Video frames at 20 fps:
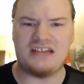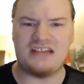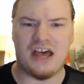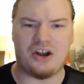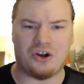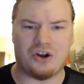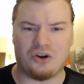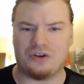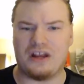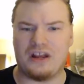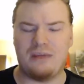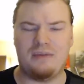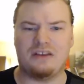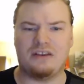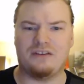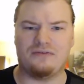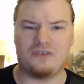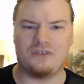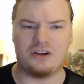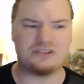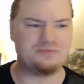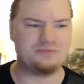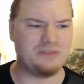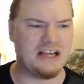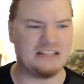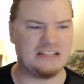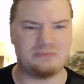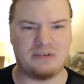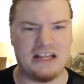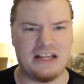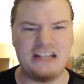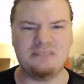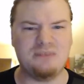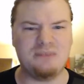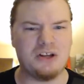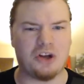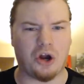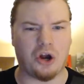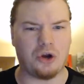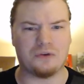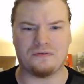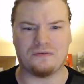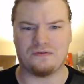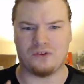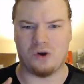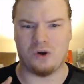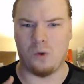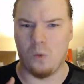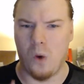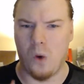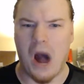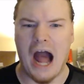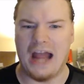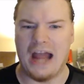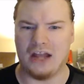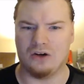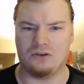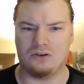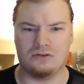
that hurt him in the first place, but he's been hurt for a while.